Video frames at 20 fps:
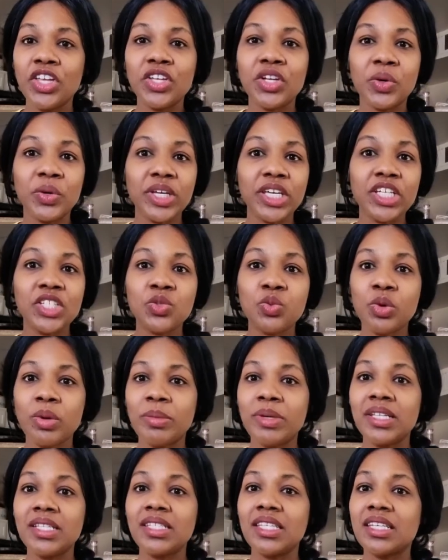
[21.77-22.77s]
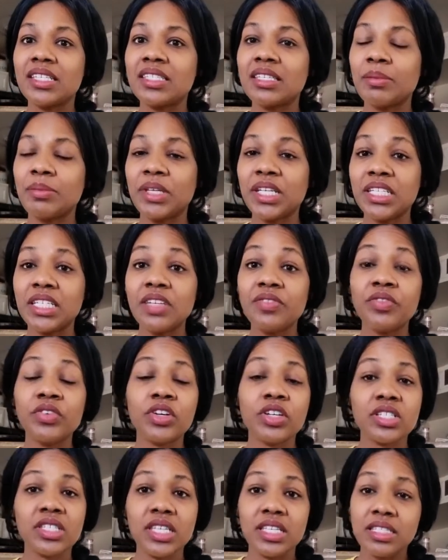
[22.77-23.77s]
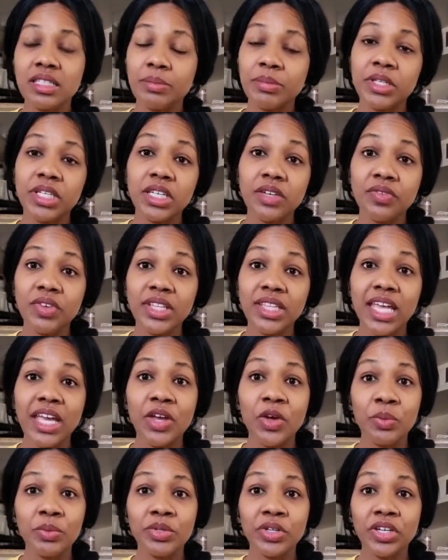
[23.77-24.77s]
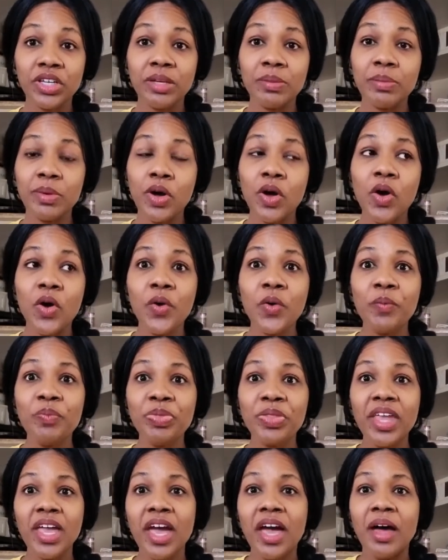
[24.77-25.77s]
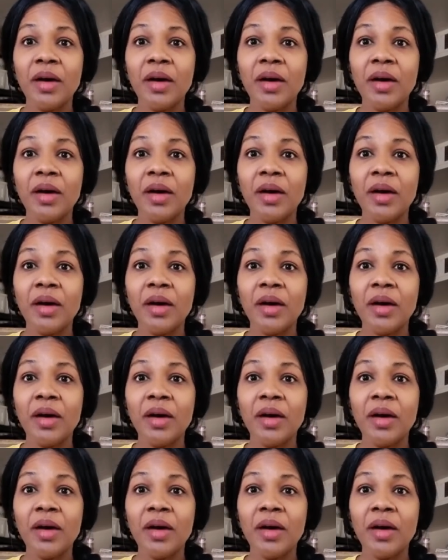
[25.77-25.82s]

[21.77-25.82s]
you know, each woman does something different or says something different that helps her keep a home.